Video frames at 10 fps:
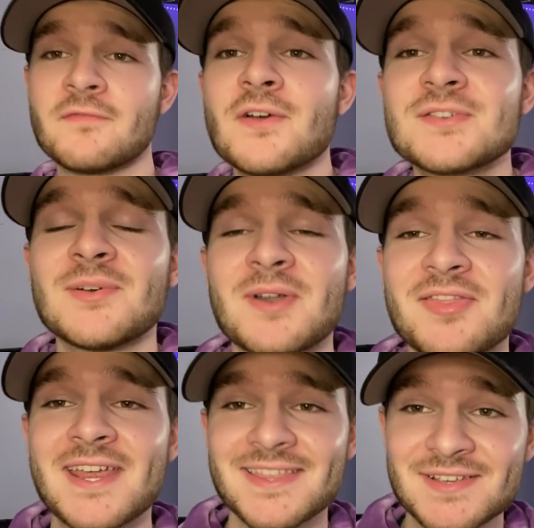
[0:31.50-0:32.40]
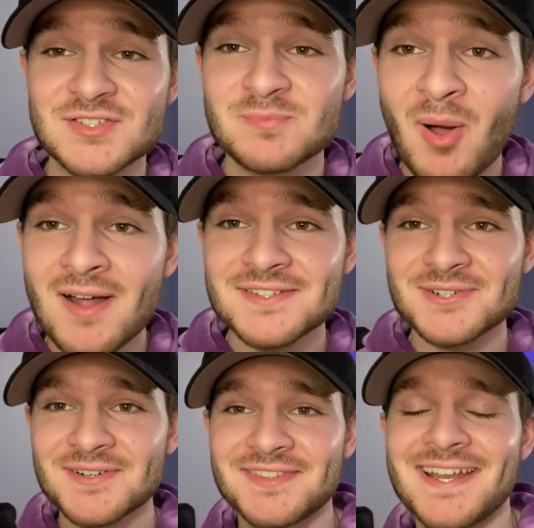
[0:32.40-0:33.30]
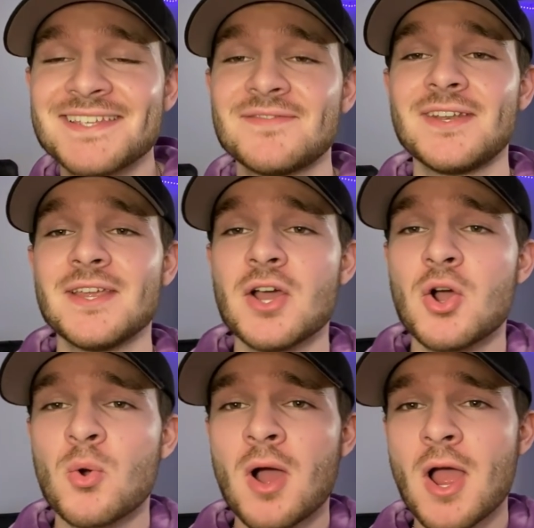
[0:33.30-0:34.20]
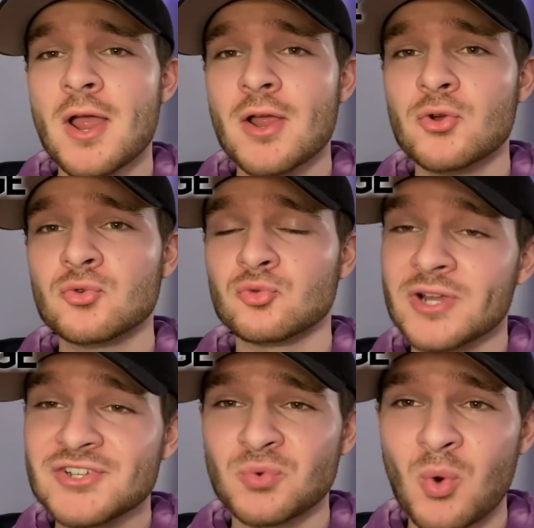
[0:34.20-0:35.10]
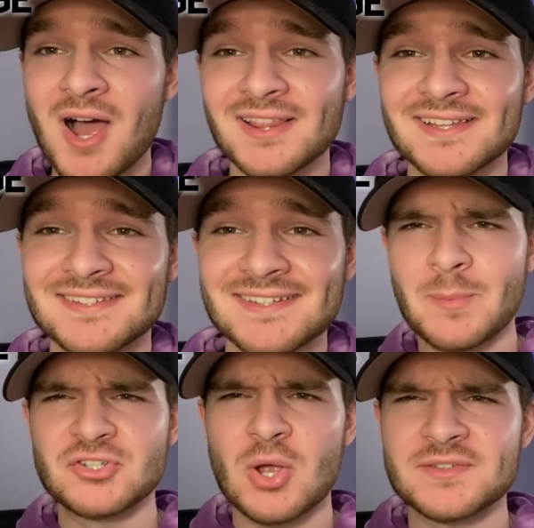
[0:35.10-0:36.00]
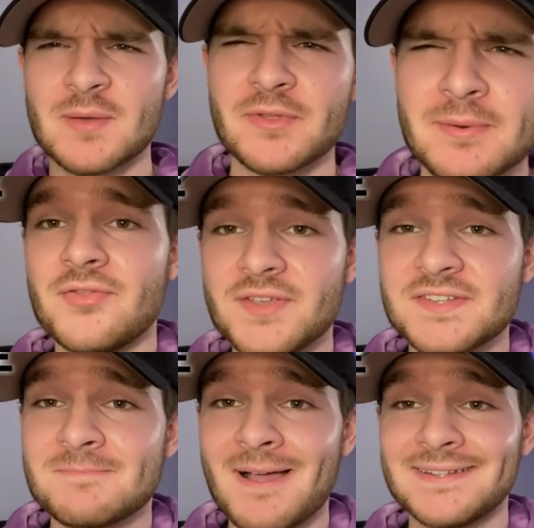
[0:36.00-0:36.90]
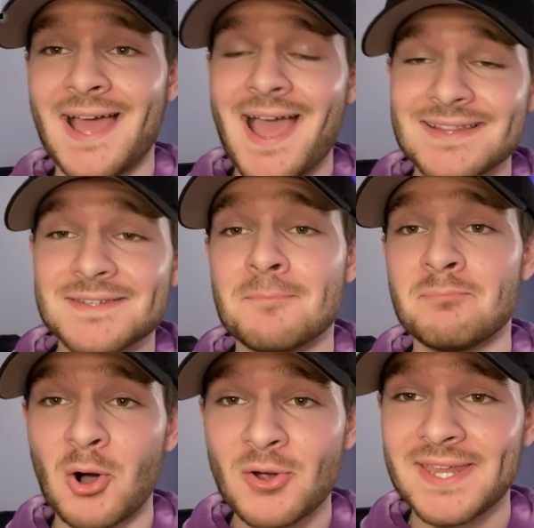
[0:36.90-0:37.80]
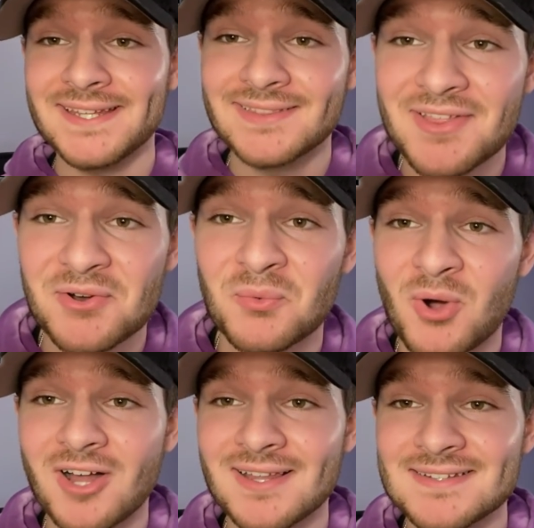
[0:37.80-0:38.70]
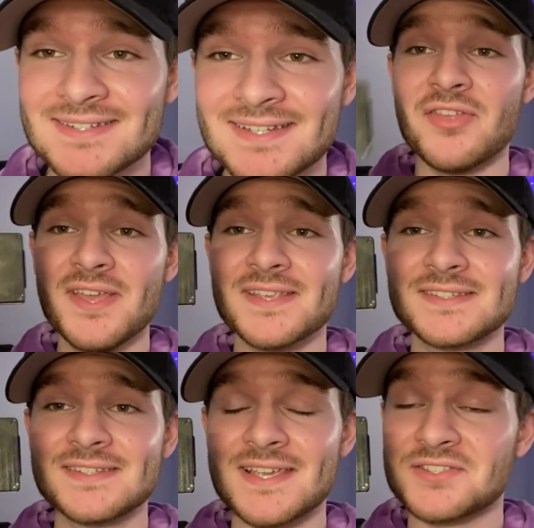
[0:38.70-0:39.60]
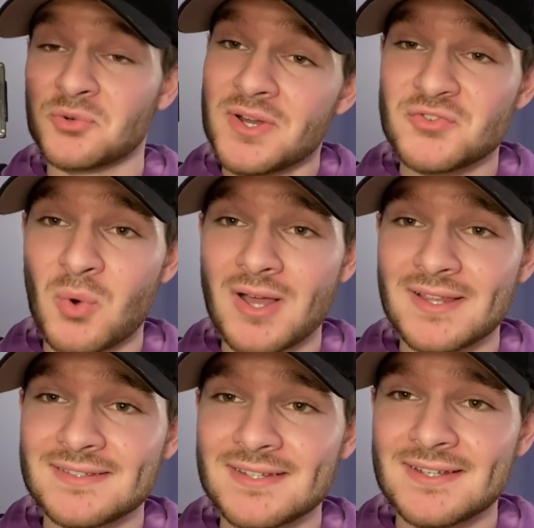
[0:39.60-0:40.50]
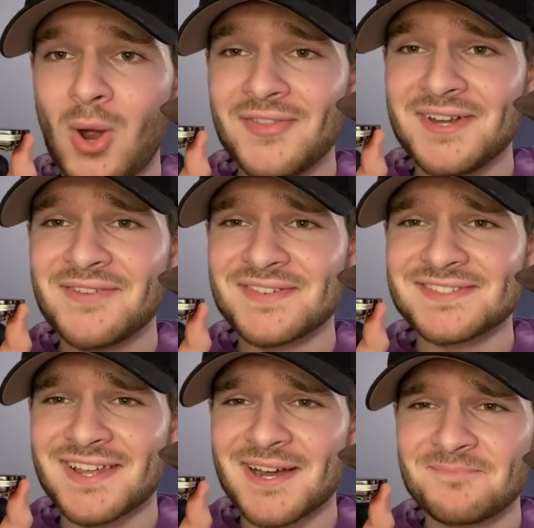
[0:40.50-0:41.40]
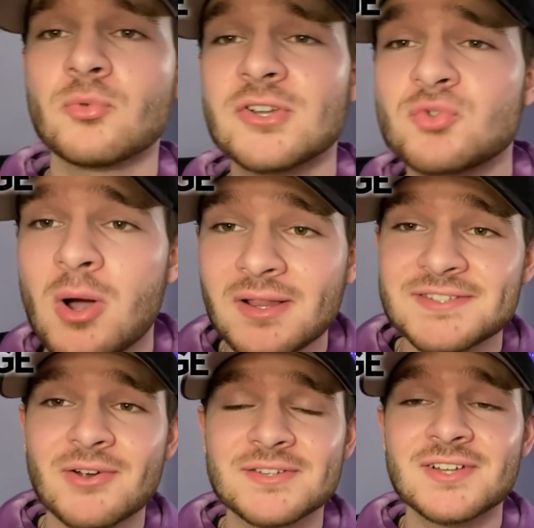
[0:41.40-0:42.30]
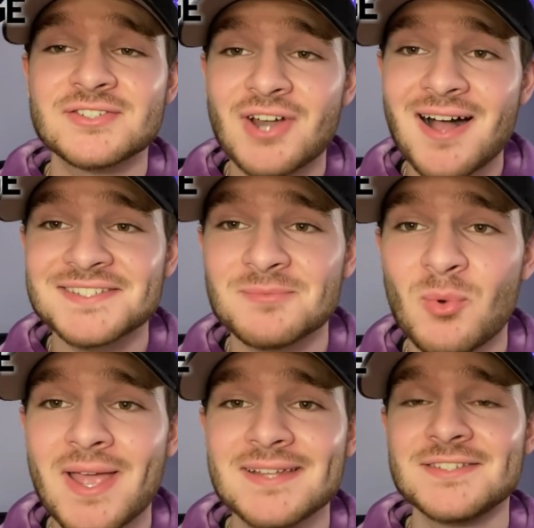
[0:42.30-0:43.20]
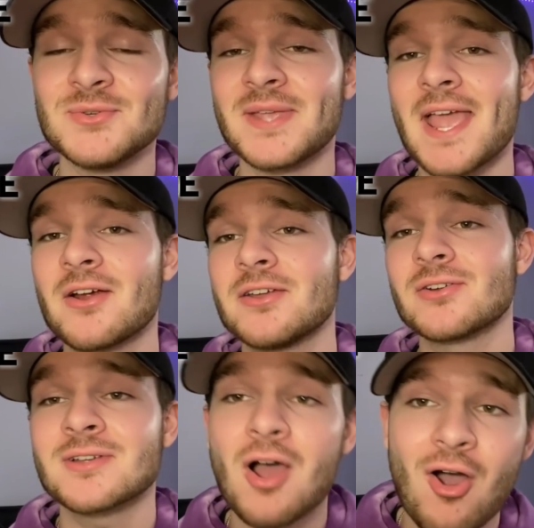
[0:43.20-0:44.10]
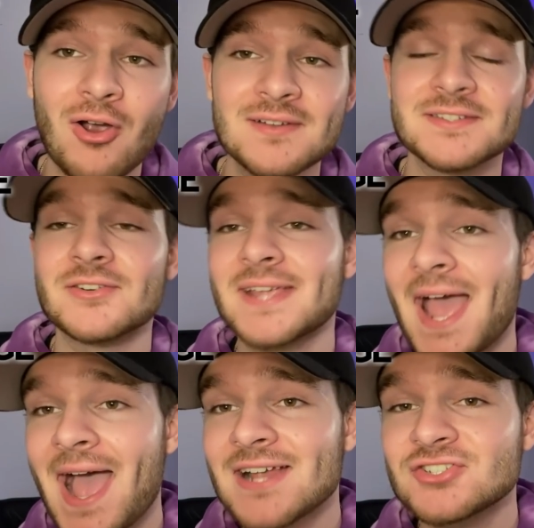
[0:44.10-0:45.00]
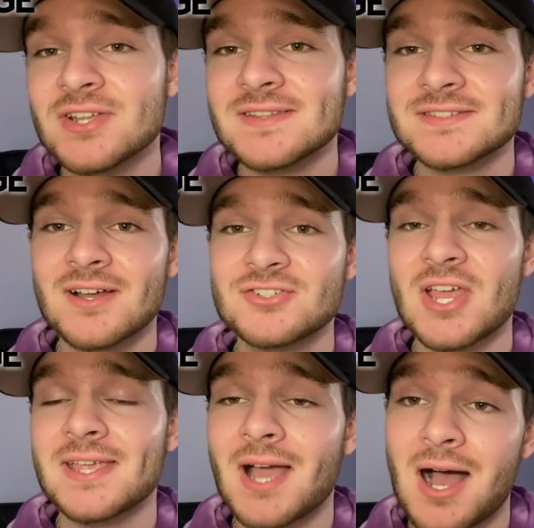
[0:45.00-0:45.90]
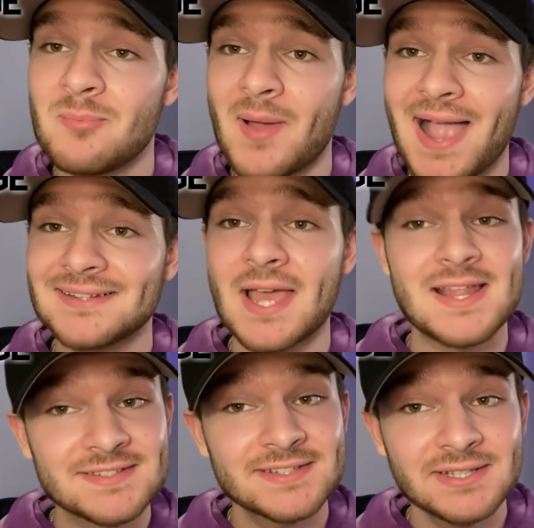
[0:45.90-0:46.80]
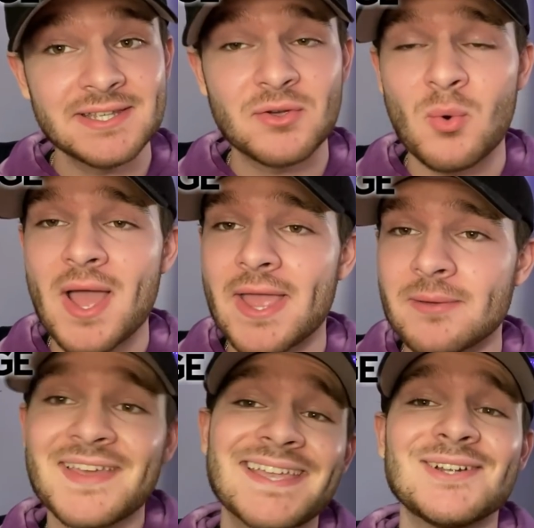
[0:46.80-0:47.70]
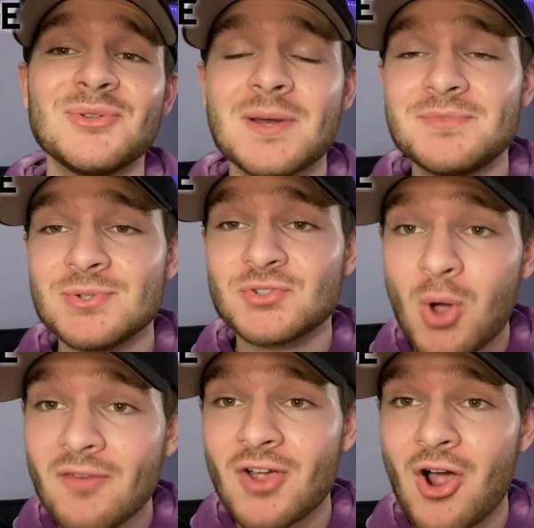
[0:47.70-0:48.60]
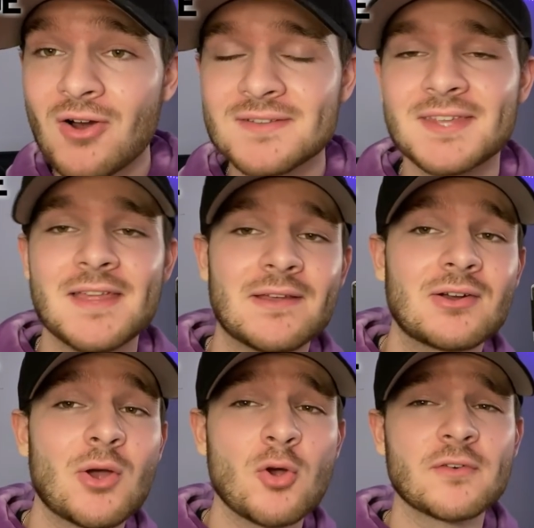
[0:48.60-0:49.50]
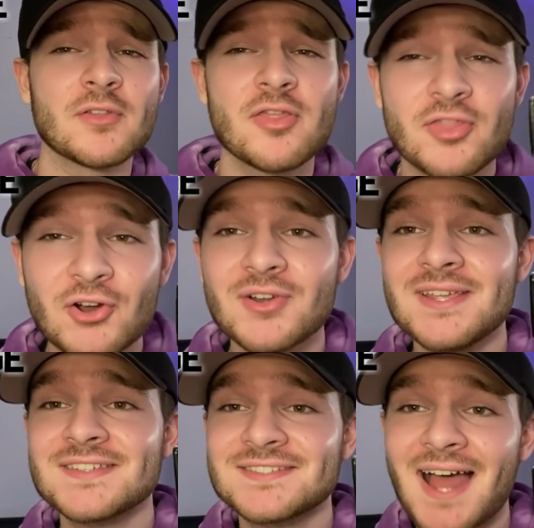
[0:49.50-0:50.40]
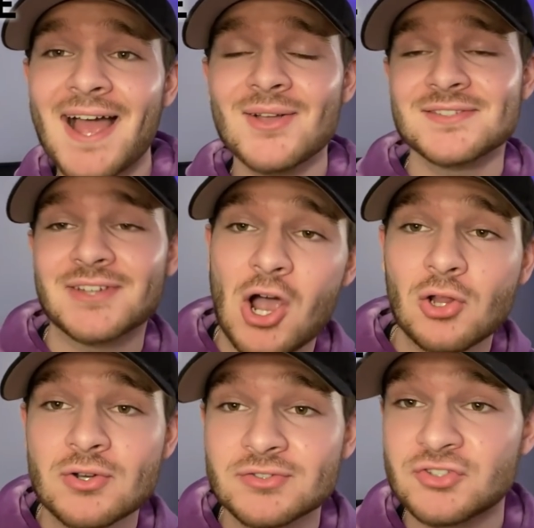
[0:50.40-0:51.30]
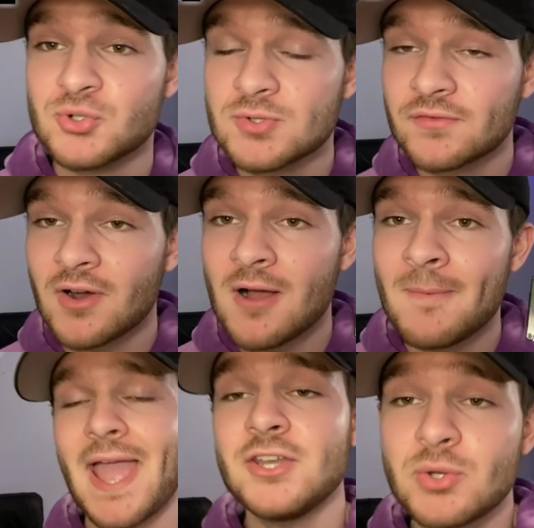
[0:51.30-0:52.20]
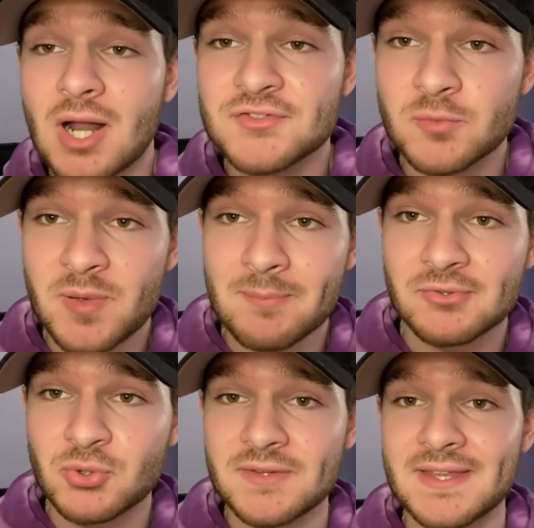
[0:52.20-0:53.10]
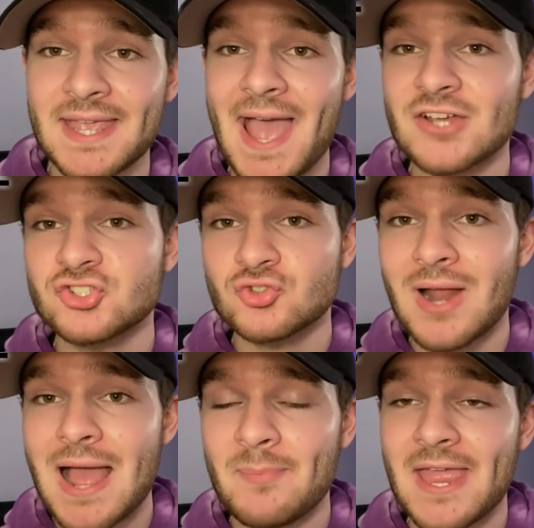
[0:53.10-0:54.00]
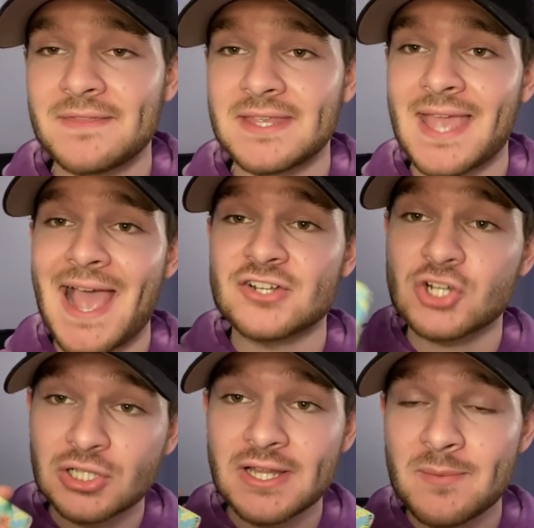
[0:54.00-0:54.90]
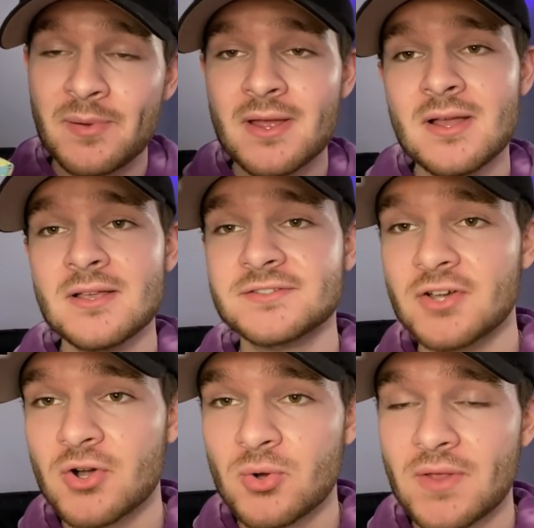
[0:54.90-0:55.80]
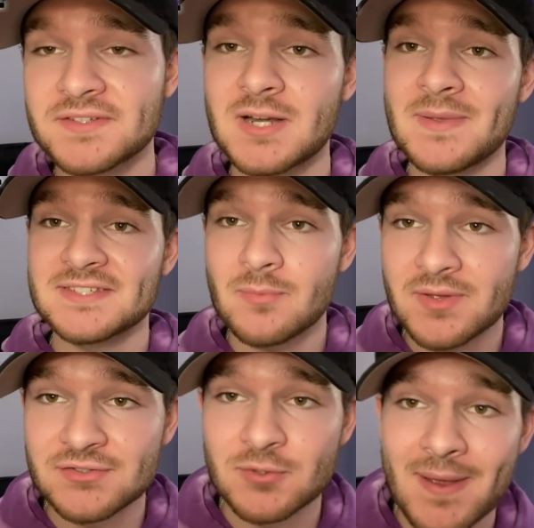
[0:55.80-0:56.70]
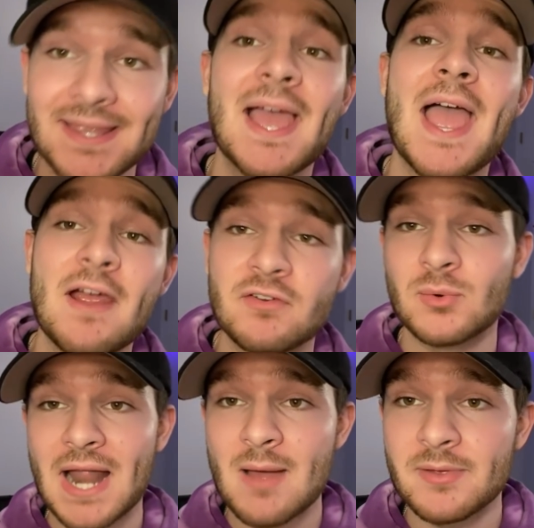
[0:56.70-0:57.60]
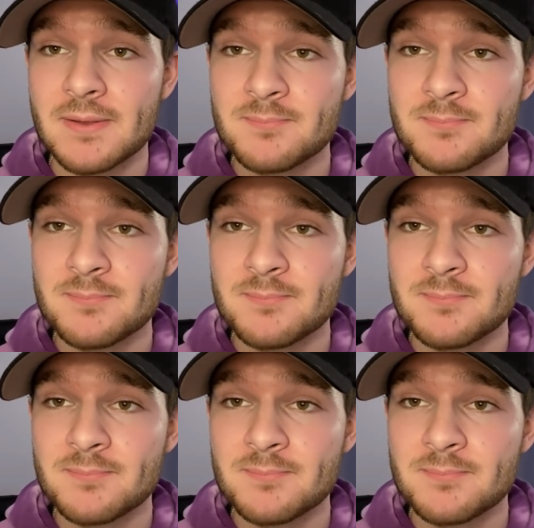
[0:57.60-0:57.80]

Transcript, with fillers: But first, I want to thank the sponsor of today's video, Ridge Wallet. Let me show you something. This is my dad's bulky leather wallet. This is a Ridge Wallet. Quite the difference there. Ridge Wallets are such an awesome way to carry your cards and your cash in such a compact and sleek way. They can hold up to twelve cards, and there are over thirty styles and colors to choose from, and you can also pick between the cash strap and the cash clip, so there's gonna be something to make everyone happy.